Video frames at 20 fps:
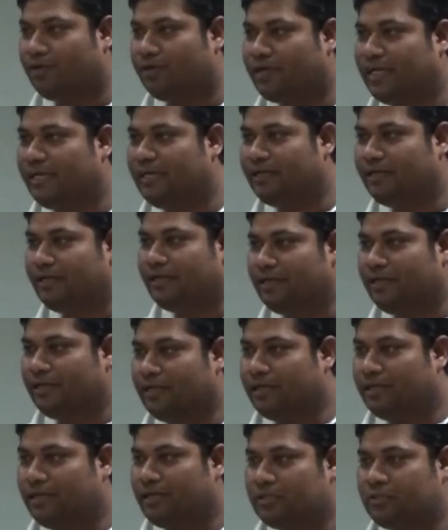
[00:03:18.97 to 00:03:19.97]
Right?
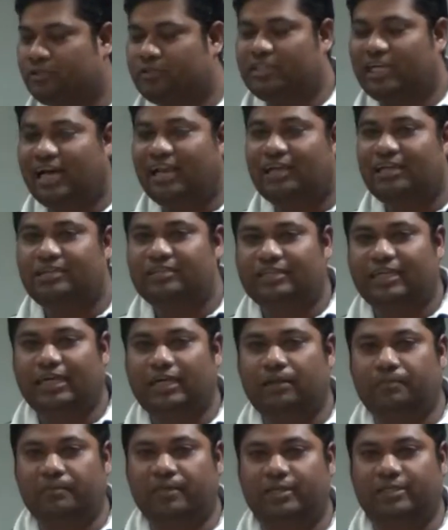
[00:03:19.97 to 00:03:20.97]
So talent
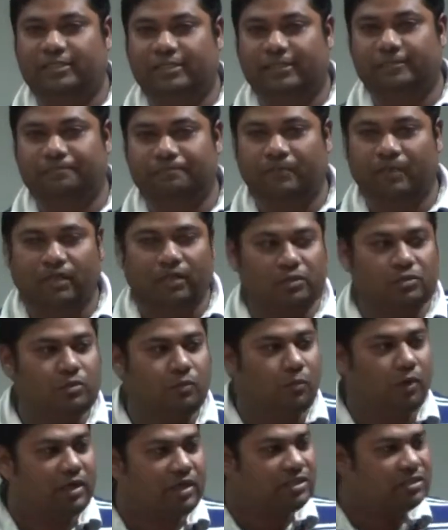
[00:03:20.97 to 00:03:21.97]
and ability.
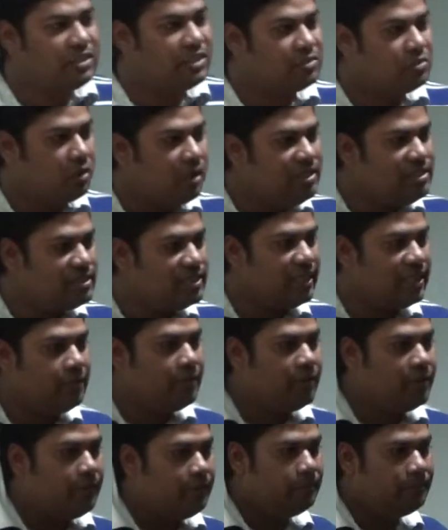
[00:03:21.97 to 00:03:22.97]
So what does the soil say,
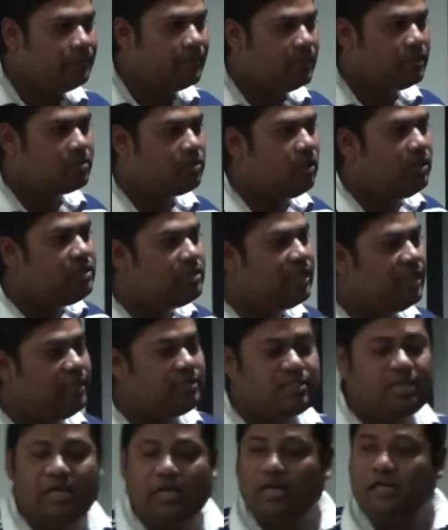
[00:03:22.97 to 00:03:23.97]
The soil
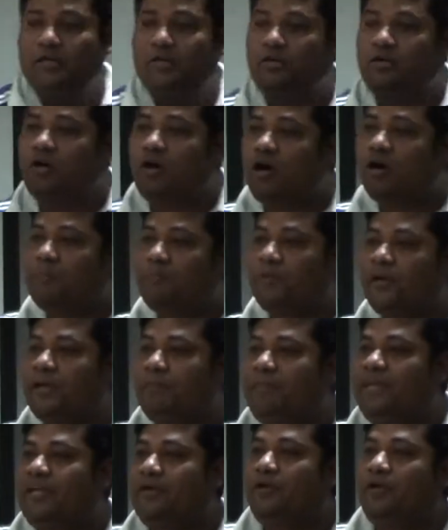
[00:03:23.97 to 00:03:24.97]
says, do not
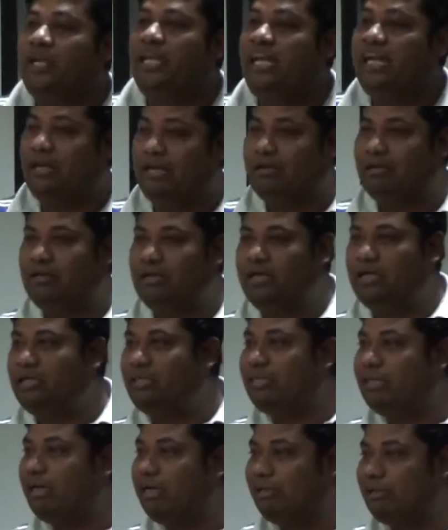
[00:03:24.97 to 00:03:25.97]
bring me your need.
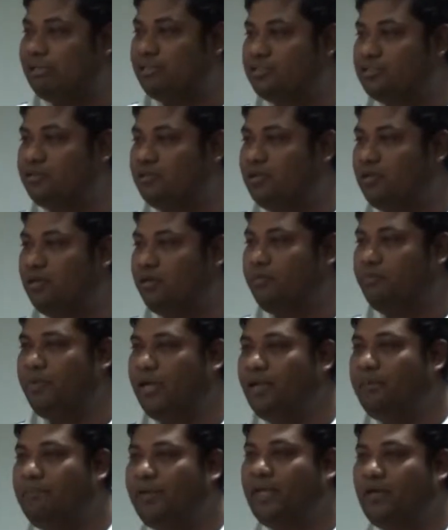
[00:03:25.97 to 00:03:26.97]
It tells,
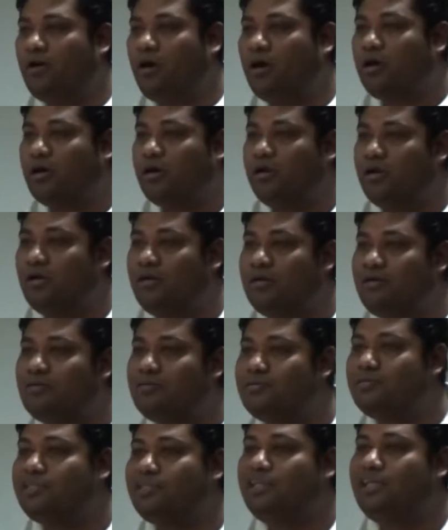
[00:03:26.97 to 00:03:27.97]
bring me your
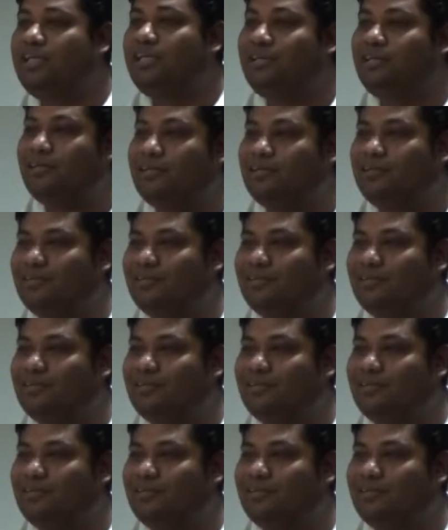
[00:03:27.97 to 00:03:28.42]
seed.